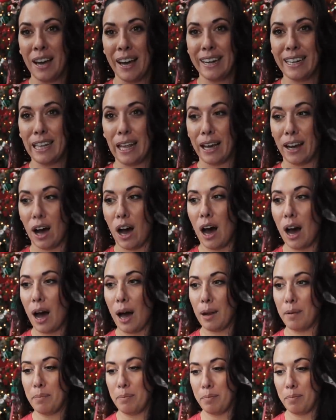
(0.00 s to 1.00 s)
I did like a
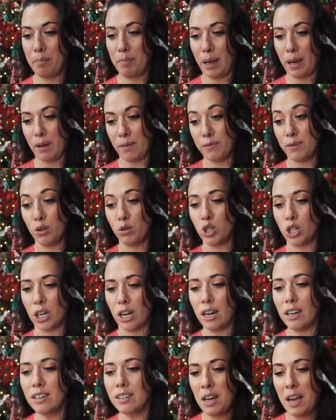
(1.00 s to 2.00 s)
hot like a
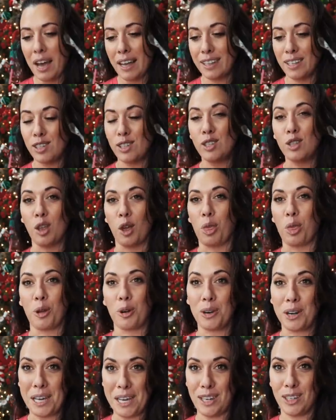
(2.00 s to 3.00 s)
fuchsia. And this is the
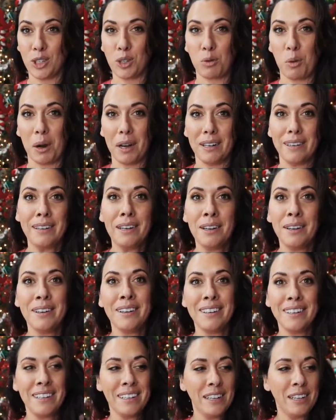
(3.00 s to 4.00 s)
30 inch one.
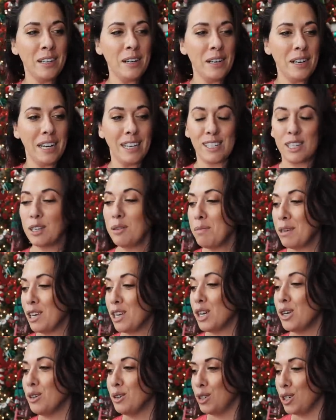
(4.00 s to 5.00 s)
It's gonna be
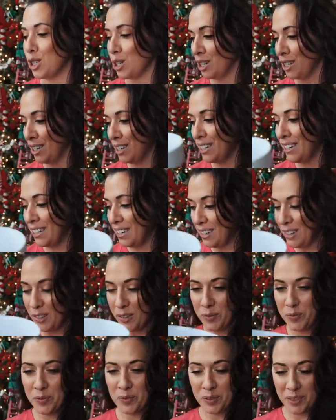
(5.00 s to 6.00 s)
huge,
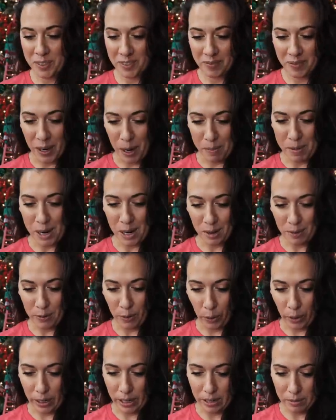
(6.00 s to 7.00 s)
but I'm here
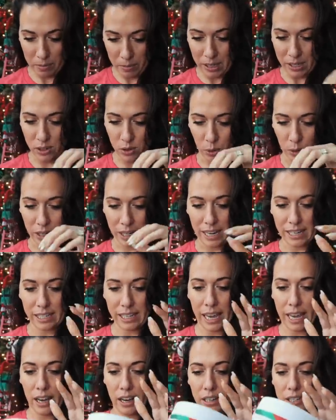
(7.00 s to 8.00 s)
for it because organized
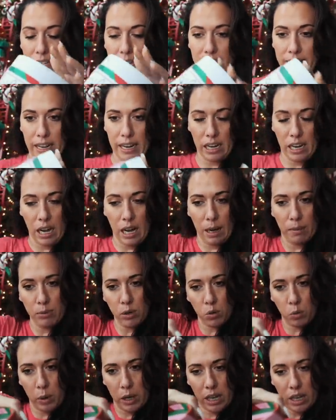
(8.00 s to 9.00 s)
chaos. And then it
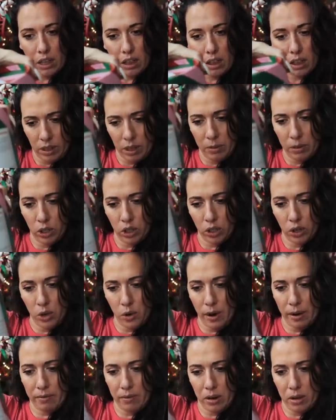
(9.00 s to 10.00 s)
comes with, I'm gonna show
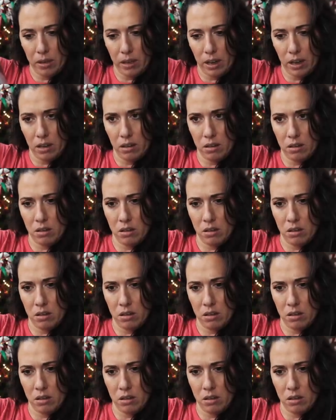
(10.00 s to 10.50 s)
you everything.